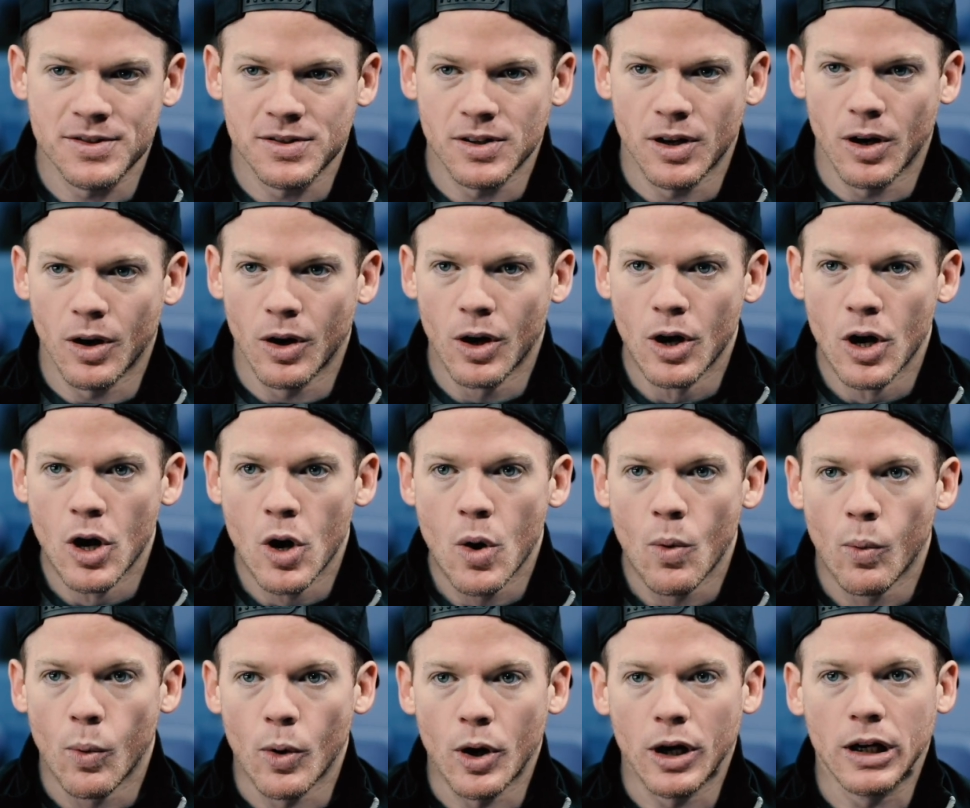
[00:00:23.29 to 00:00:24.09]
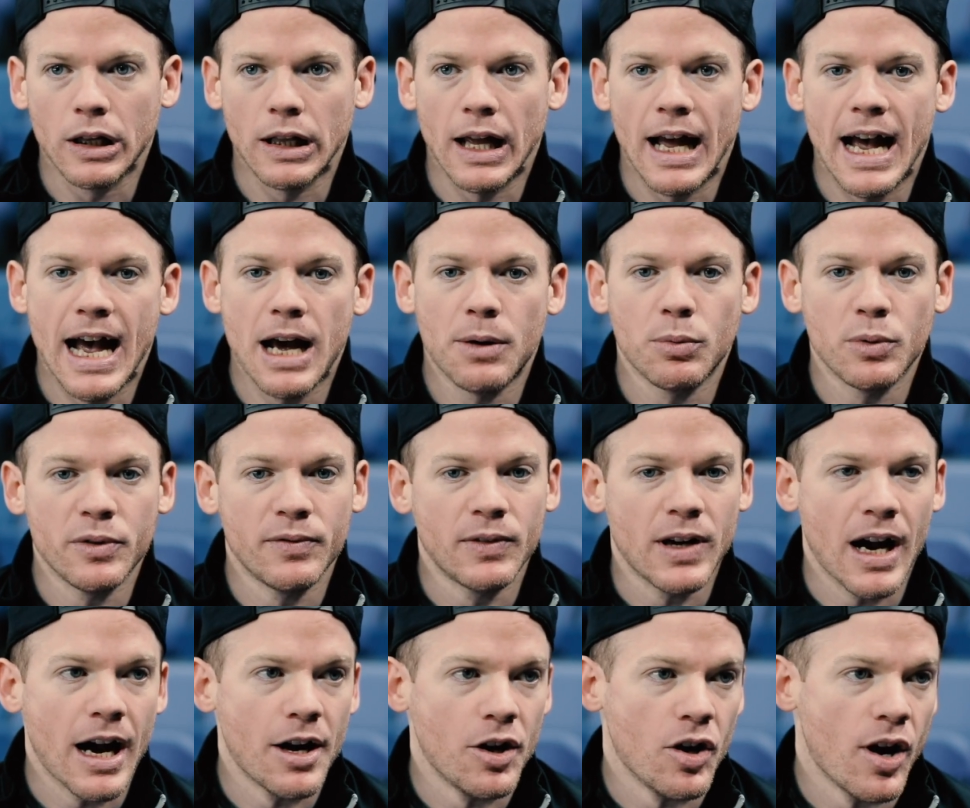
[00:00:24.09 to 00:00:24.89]
So we're glad
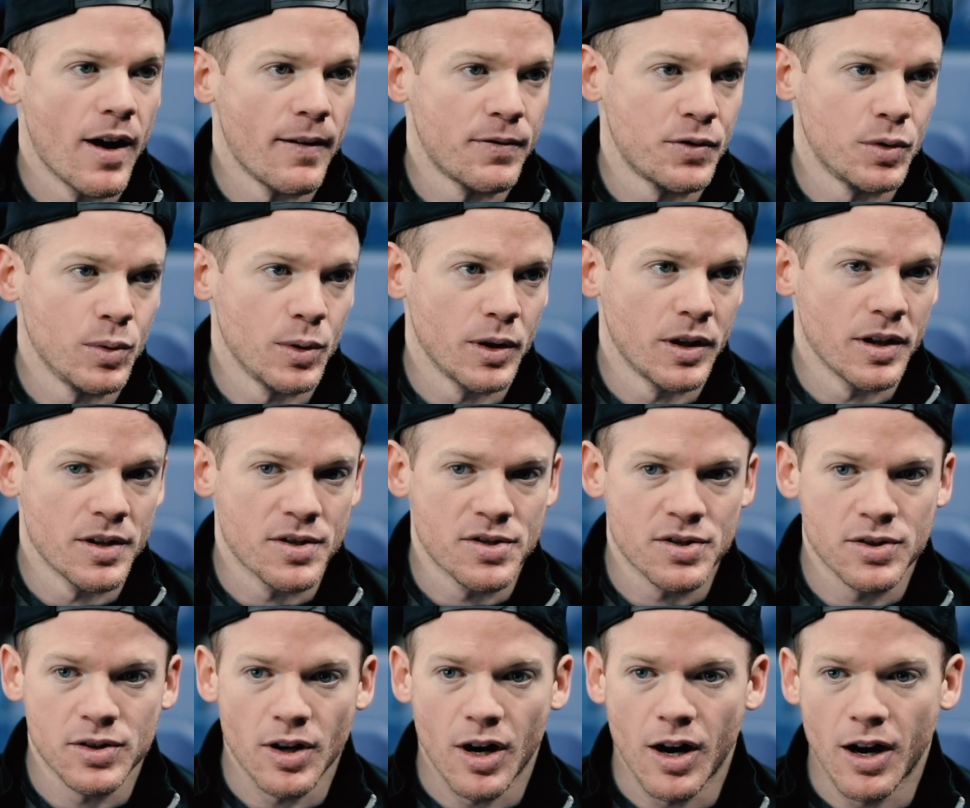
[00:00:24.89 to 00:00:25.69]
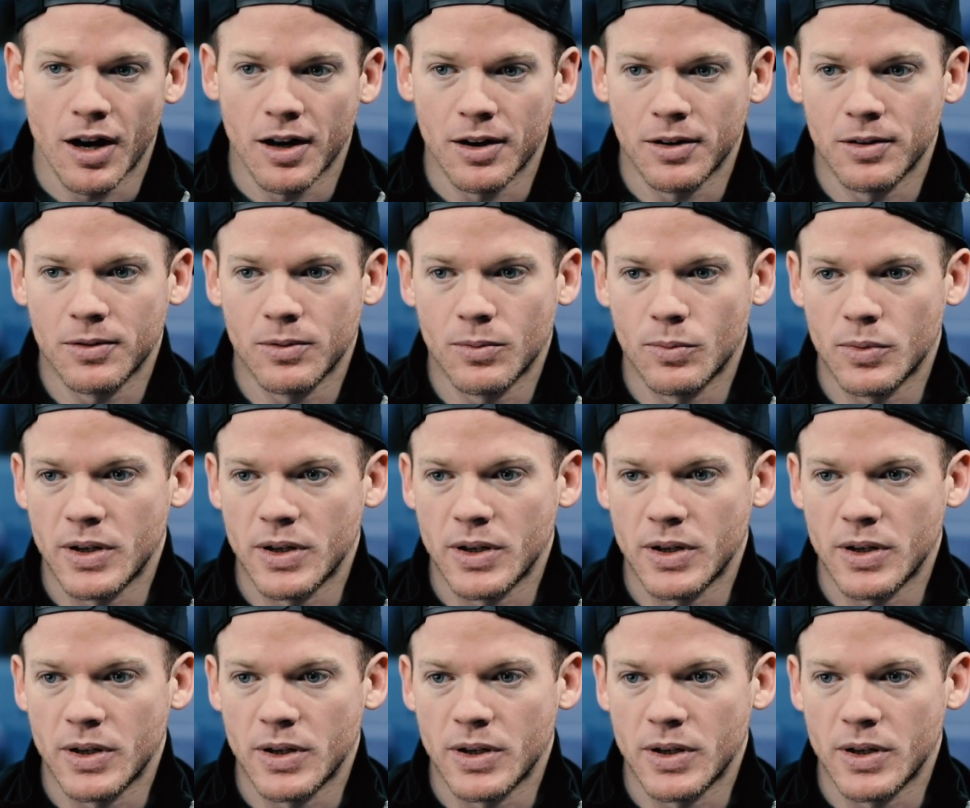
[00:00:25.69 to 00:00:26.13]
we've gotten off to a good start.